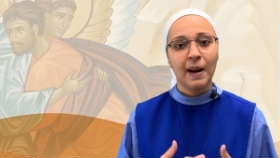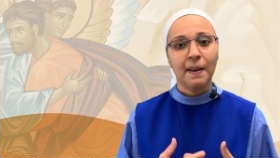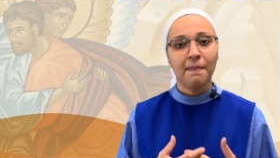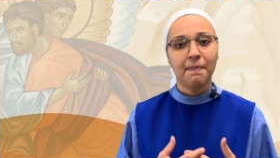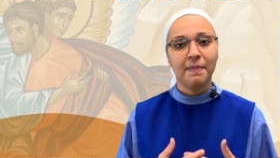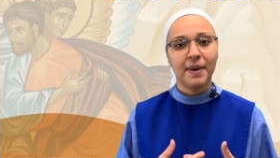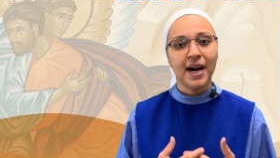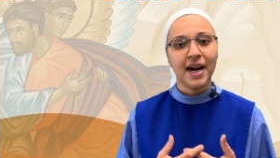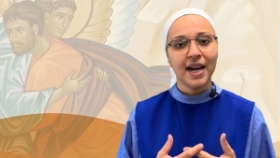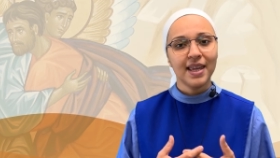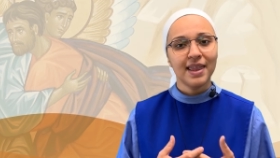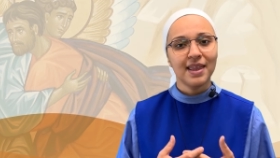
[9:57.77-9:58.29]

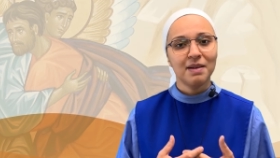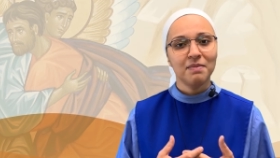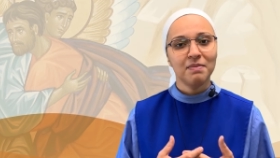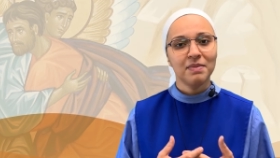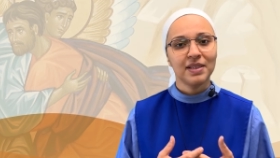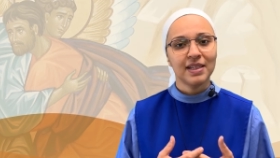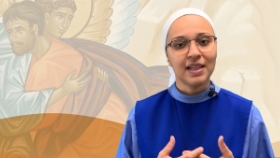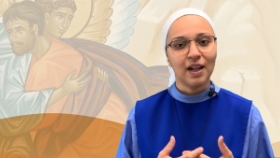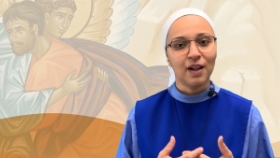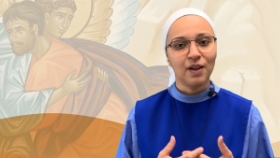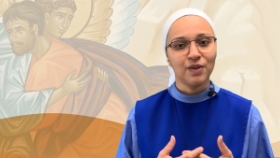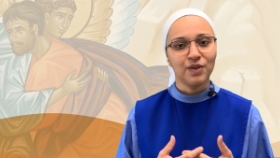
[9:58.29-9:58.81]
By
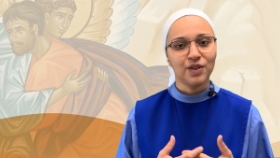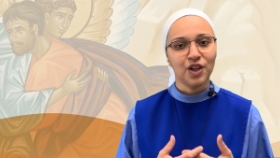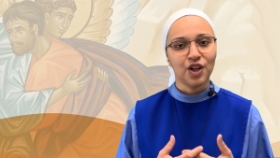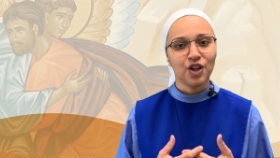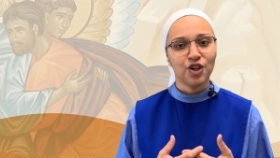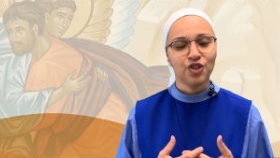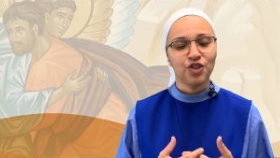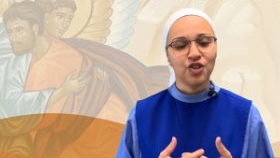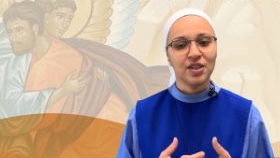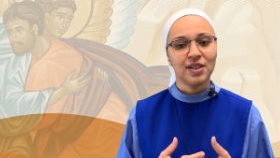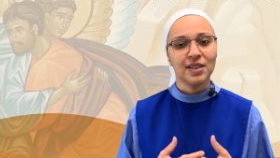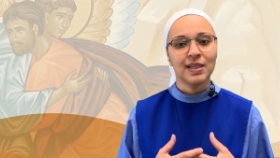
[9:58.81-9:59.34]
themselves, they are
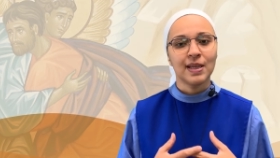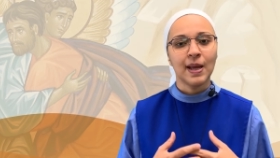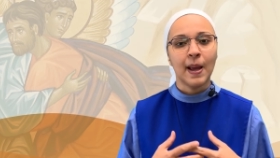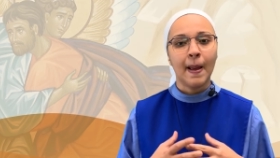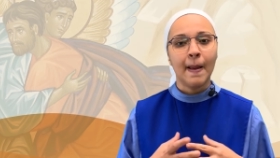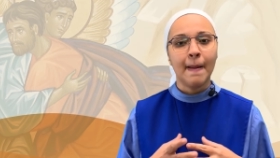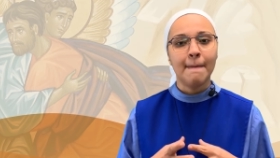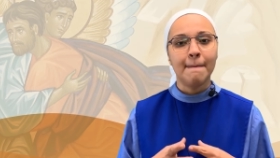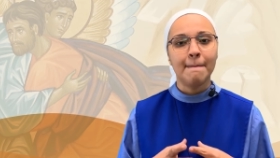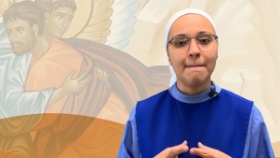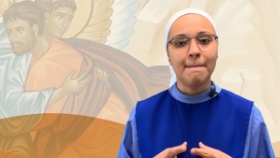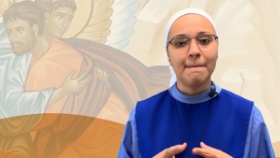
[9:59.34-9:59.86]
just
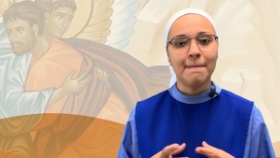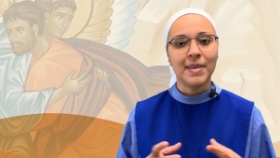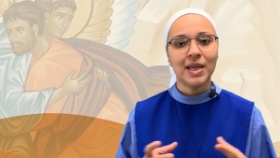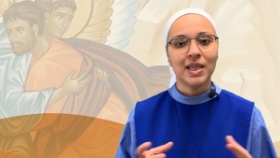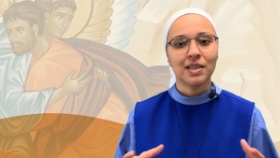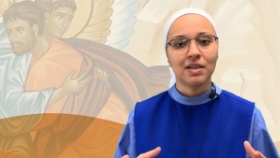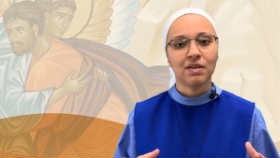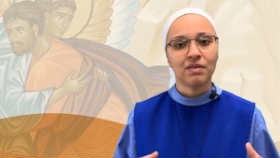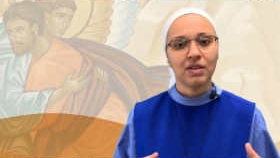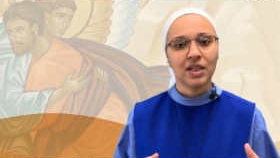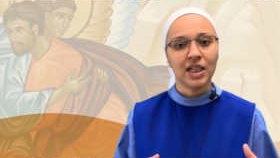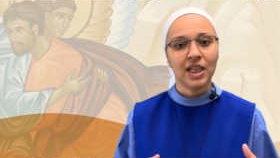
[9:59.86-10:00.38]

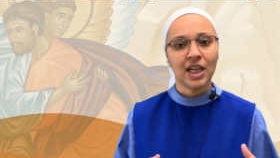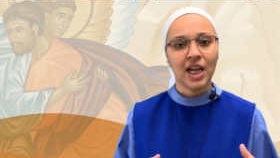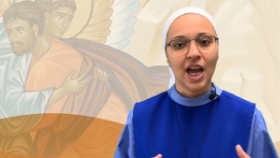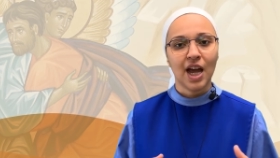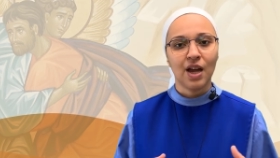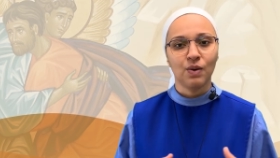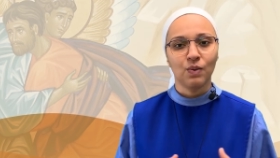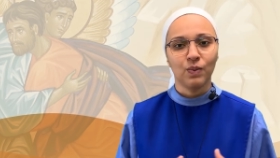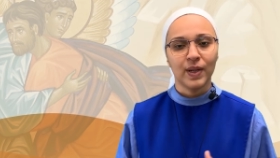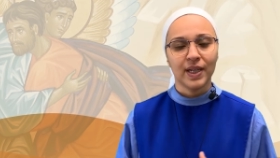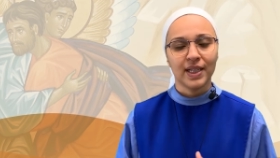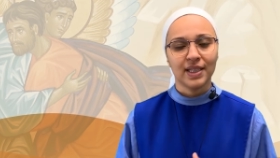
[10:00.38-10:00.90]
misery
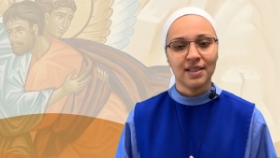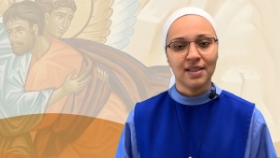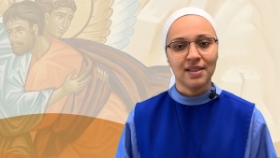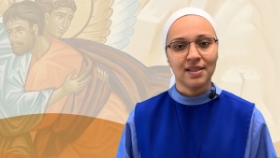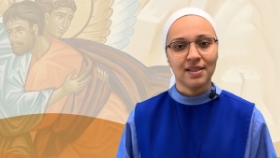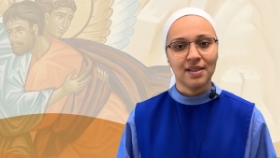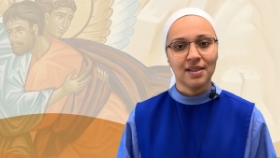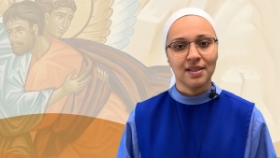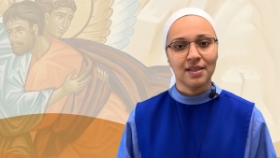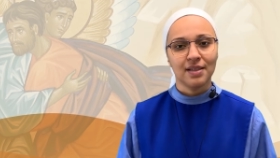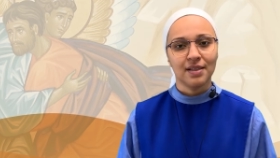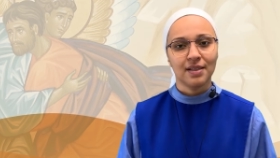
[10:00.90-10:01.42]
and
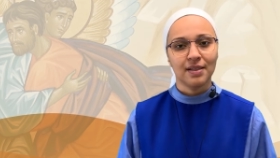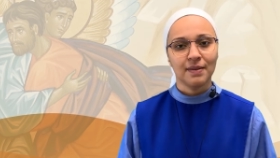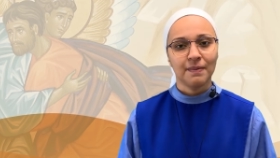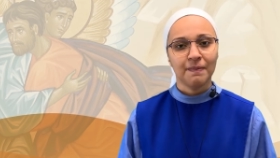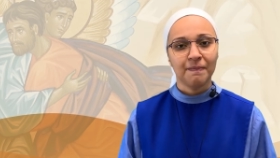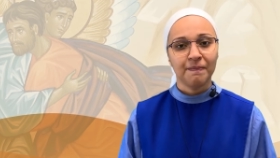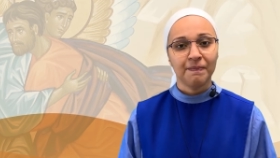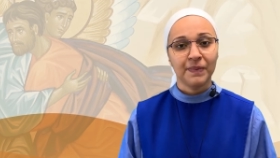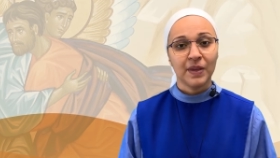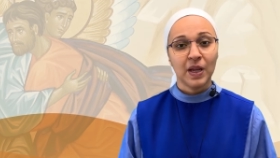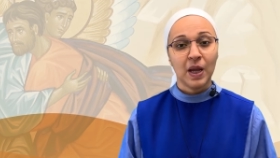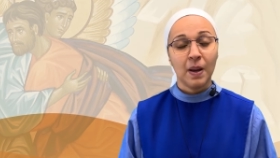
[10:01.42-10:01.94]
weaknesses.
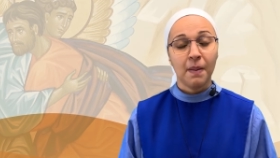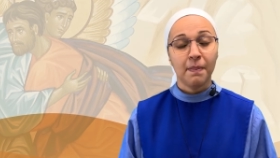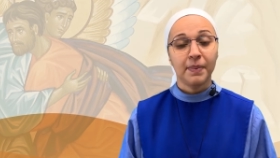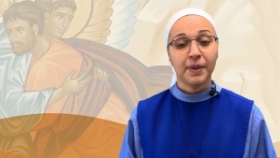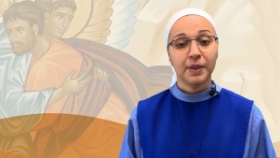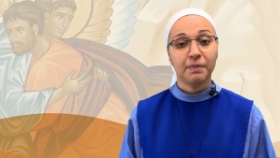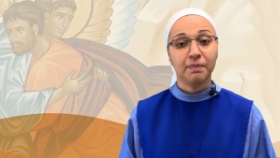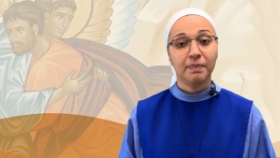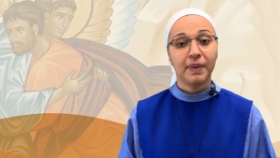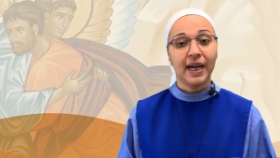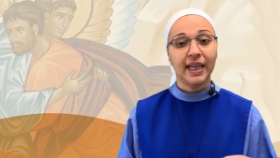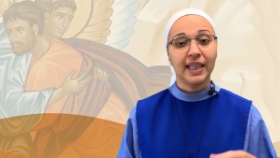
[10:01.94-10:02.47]

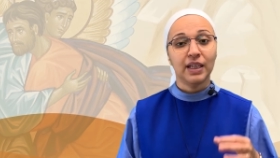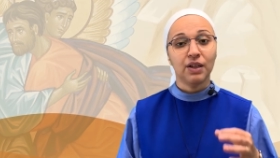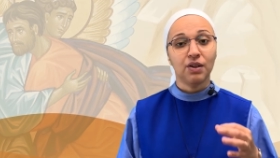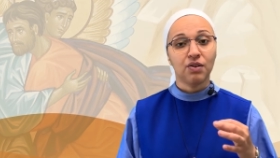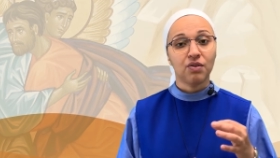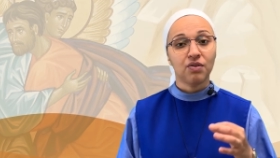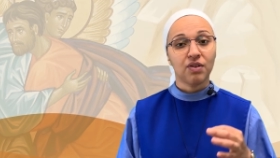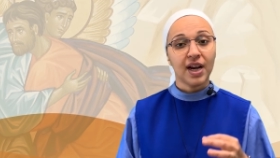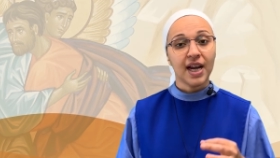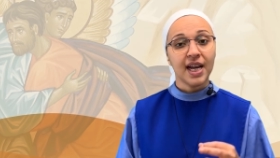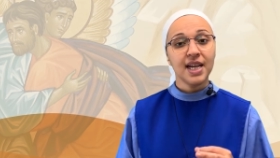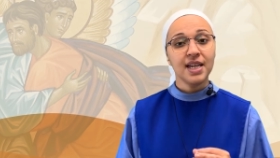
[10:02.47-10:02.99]
But by the
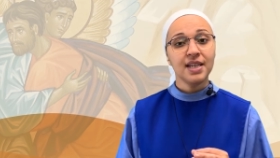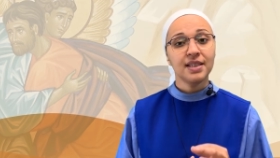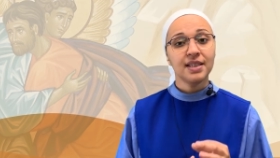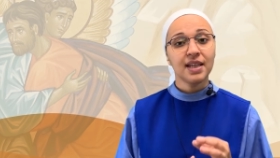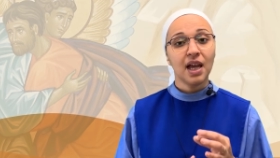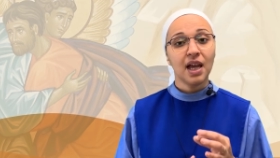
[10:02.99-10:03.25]
grace